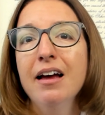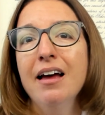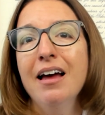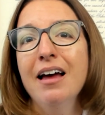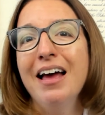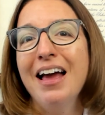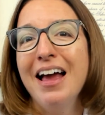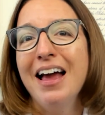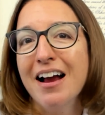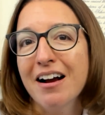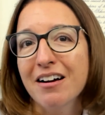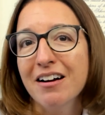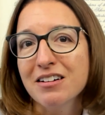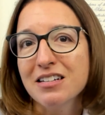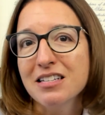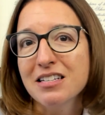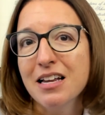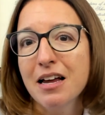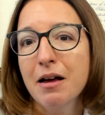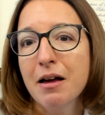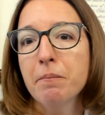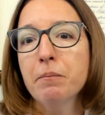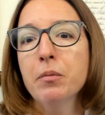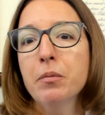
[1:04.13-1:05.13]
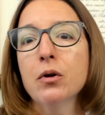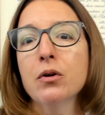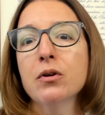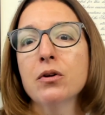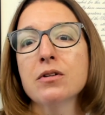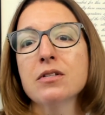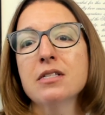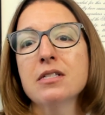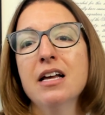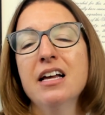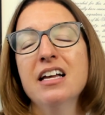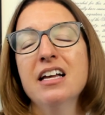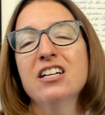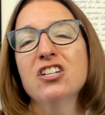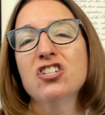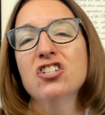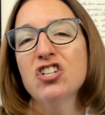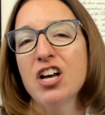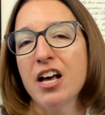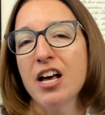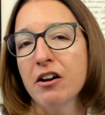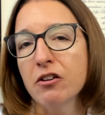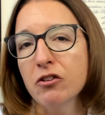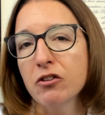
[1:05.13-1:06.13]
hair samples,
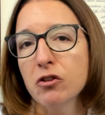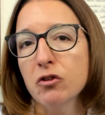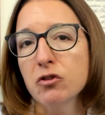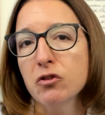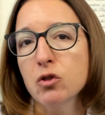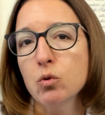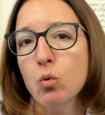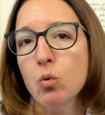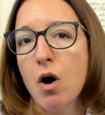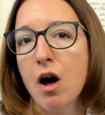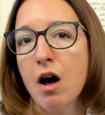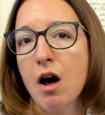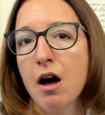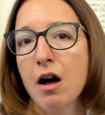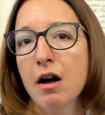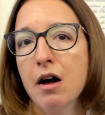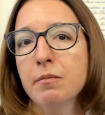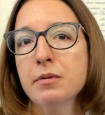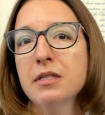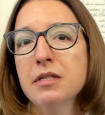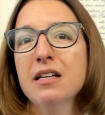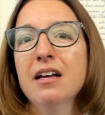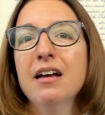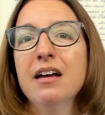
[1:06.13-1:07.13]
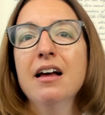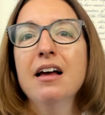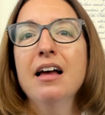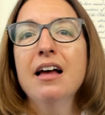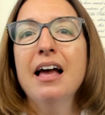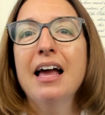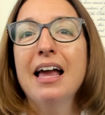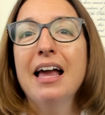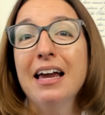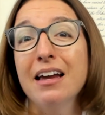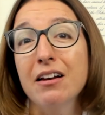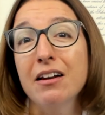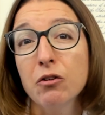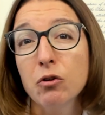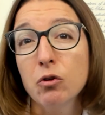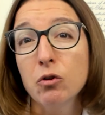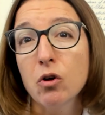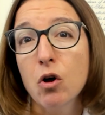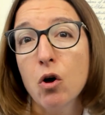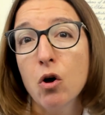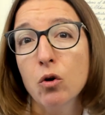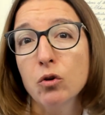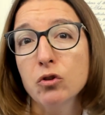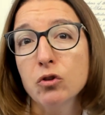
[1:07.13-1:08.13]
genital swabs, anal
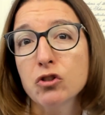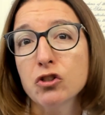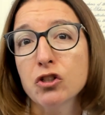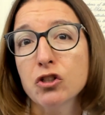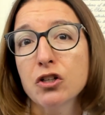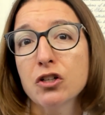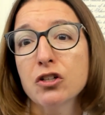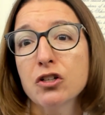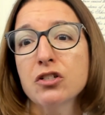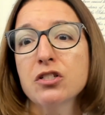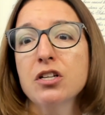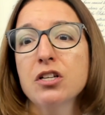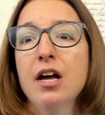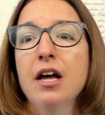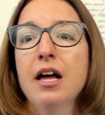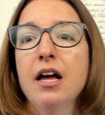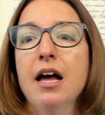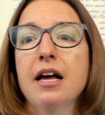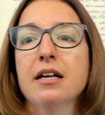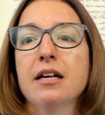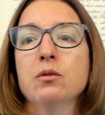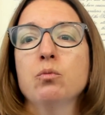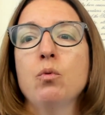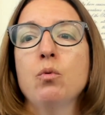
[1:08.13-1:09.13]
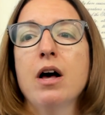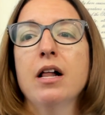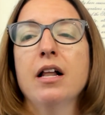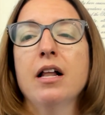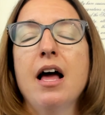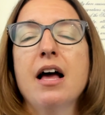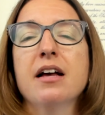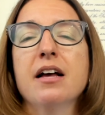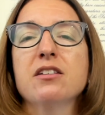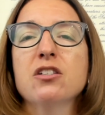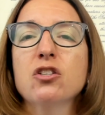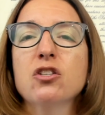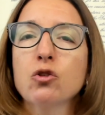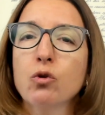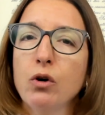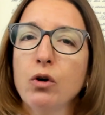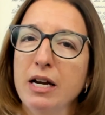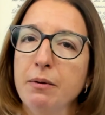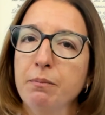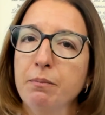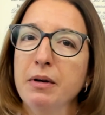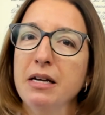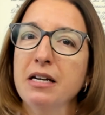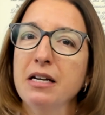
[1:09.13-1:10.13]
cultures, as well as
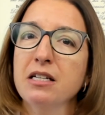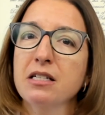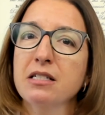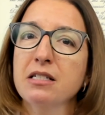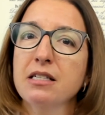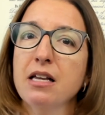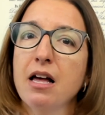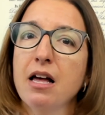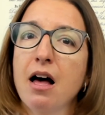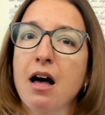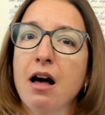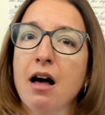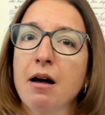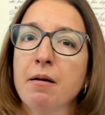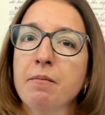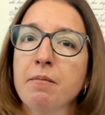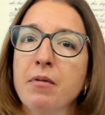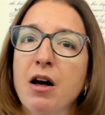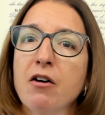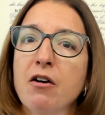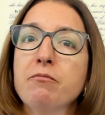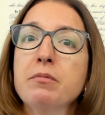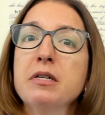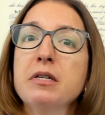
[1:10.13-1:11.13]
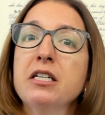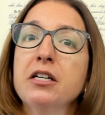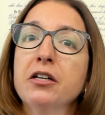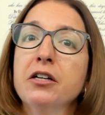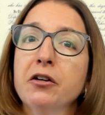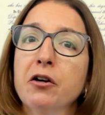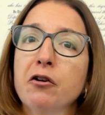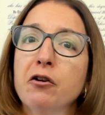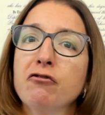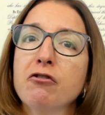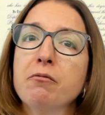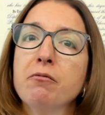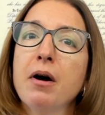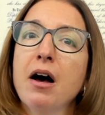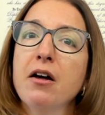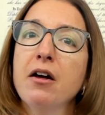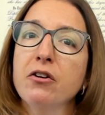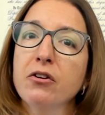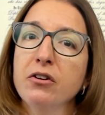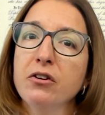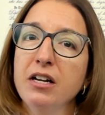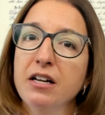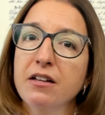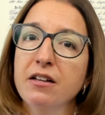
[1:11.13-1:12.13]
scrapings of material from
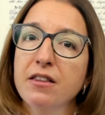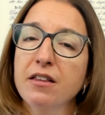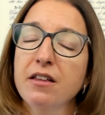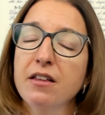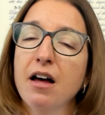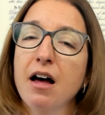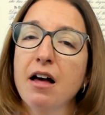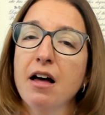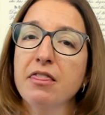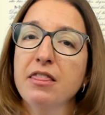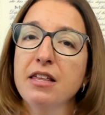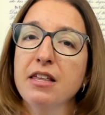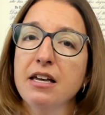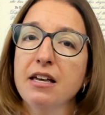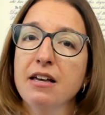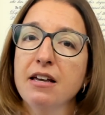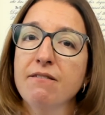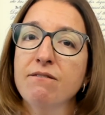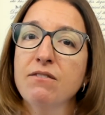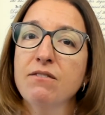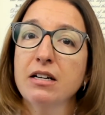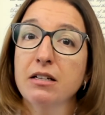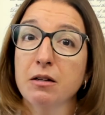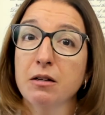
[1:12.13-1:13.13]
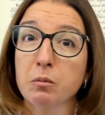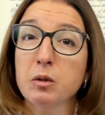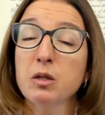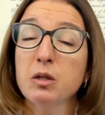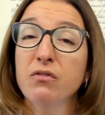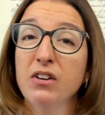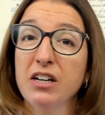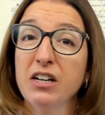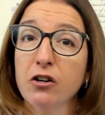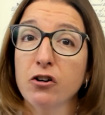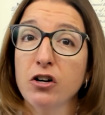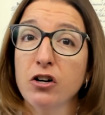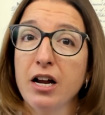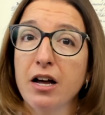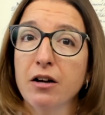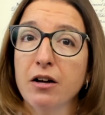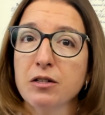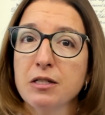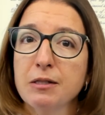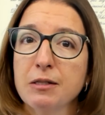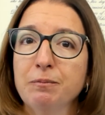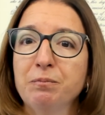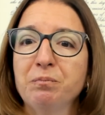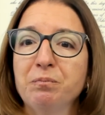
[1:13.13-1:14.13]
underneath the victim's fingernails.